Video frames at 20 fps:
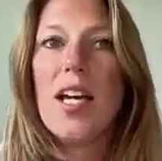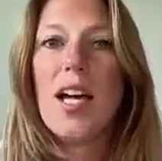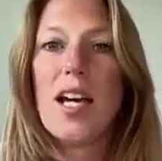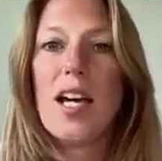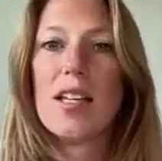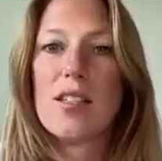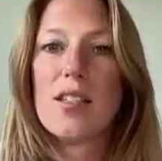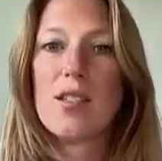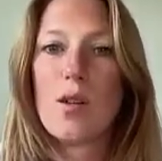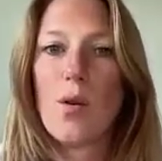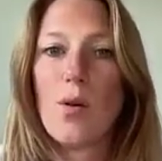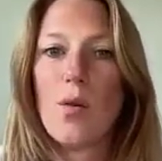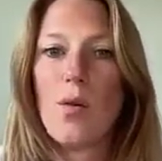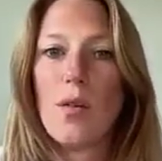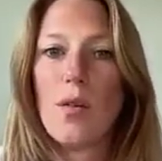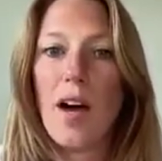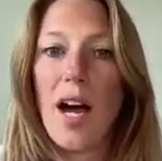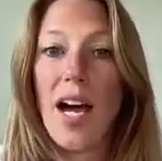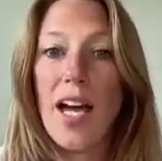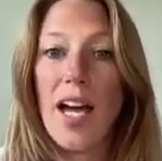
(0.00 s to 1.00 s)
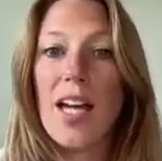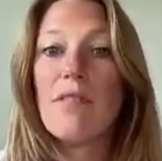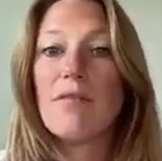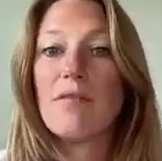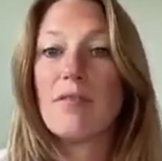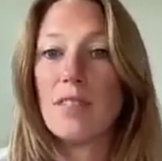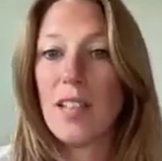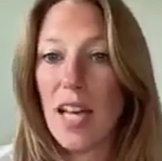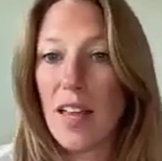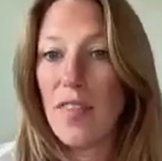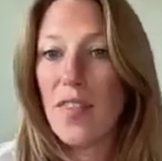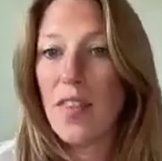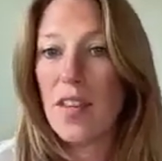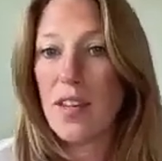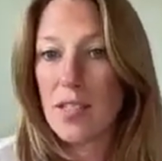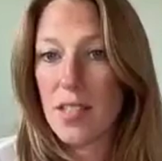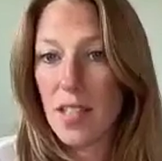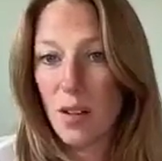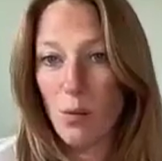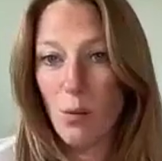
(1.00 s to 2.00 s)
And so I have let
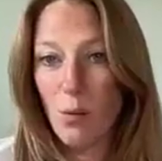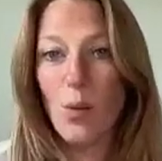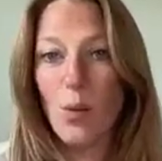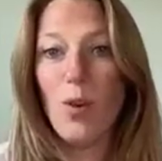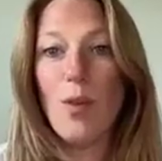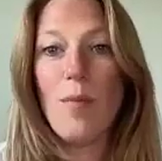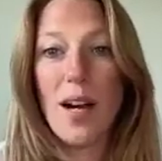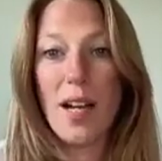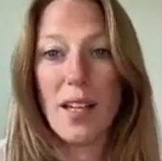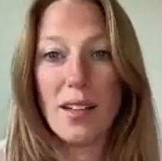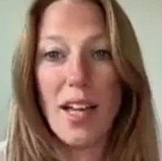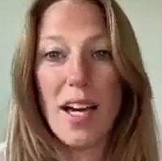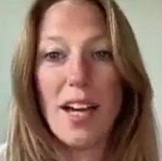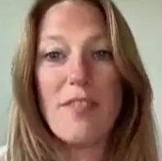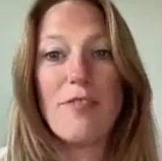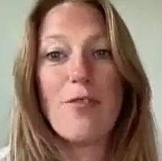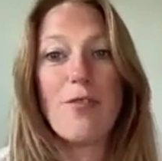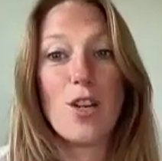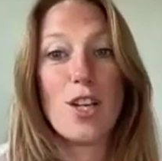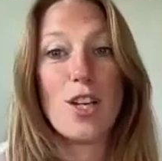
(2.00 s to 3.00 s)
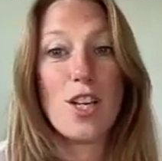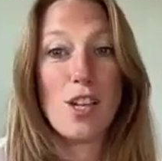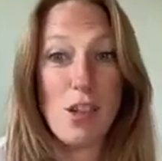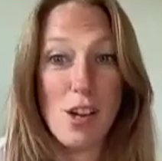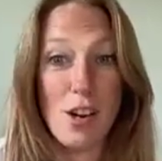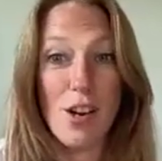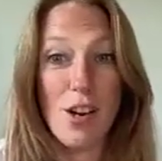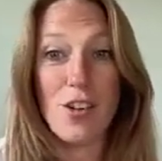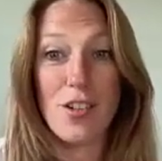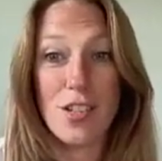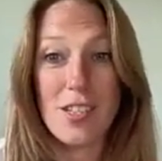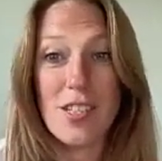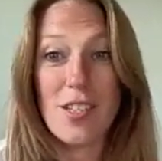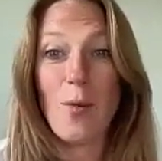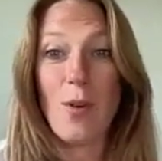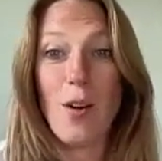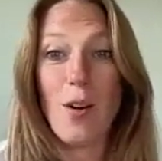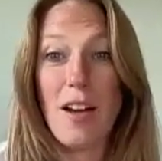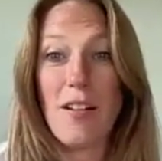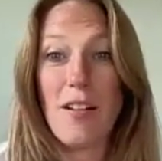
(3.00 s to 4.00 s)
this like rule my life for years,
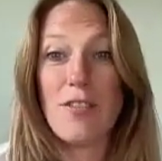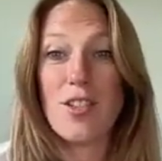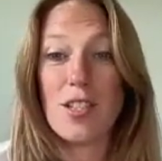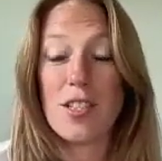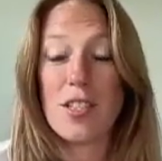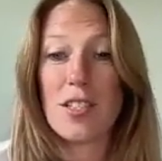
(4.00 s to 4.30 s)
where